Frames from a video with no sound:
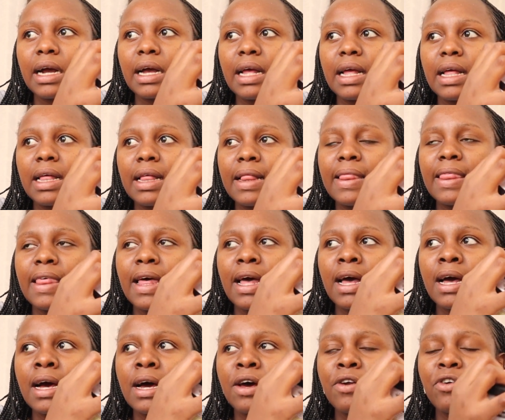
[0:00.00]

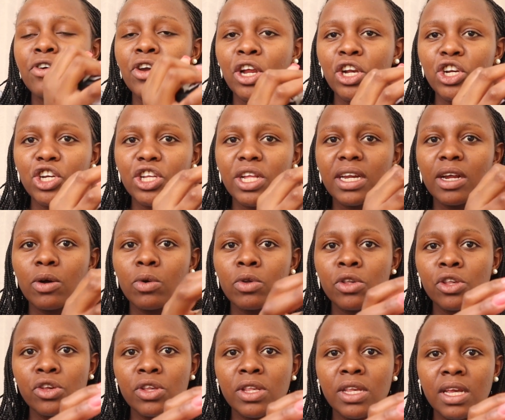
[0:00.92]
the rate was
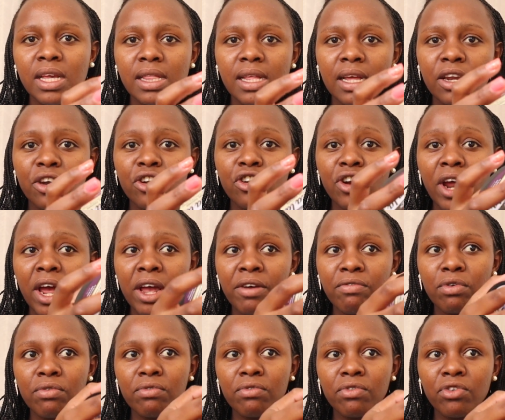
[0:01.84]
already the dry
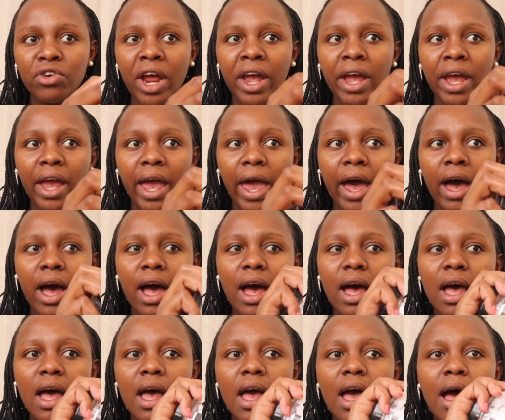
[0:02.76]
for dry hair.
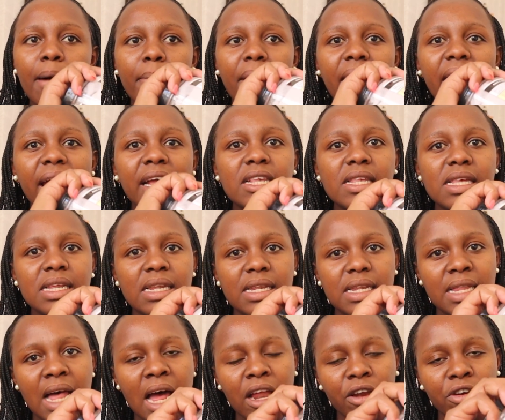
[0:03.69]
My hair
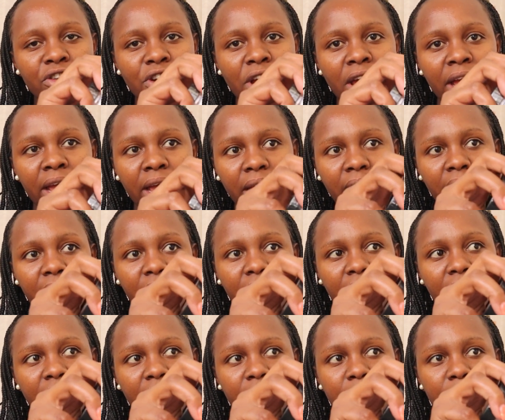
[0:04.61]
isn't that
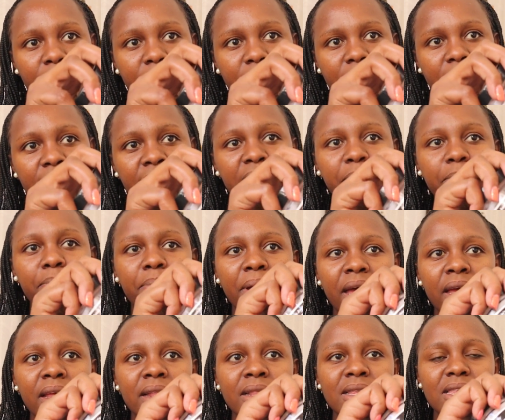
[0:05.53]
dry. It
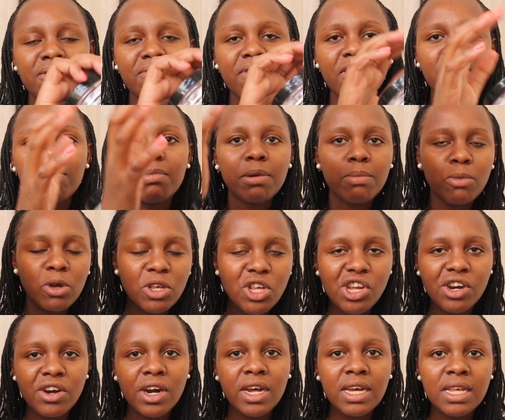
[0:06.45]
didn't kind of up
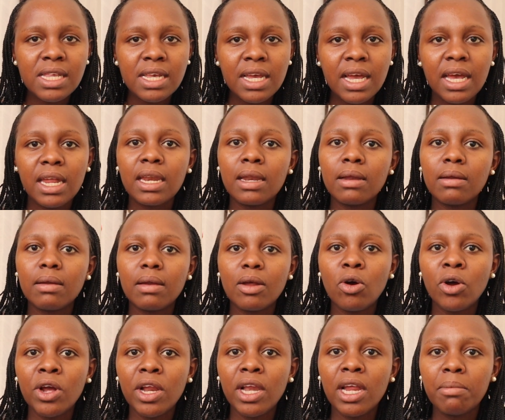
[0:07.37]
moisturizing
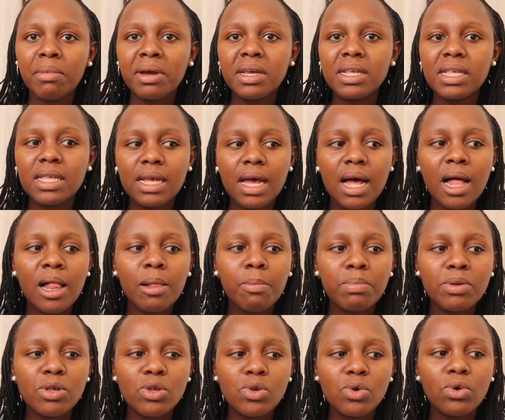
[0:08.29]
and oiling my
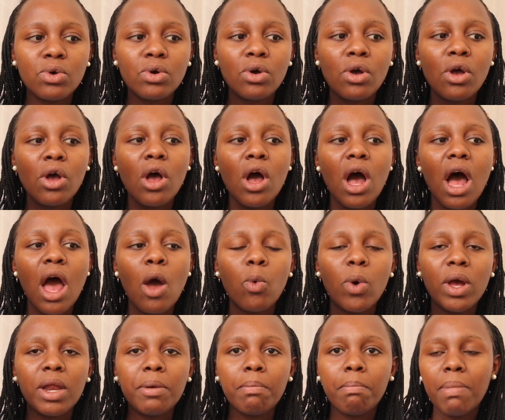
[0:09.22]
scalp, so
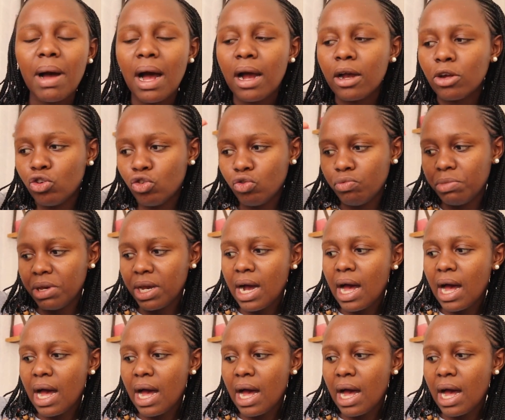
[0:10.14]
I went back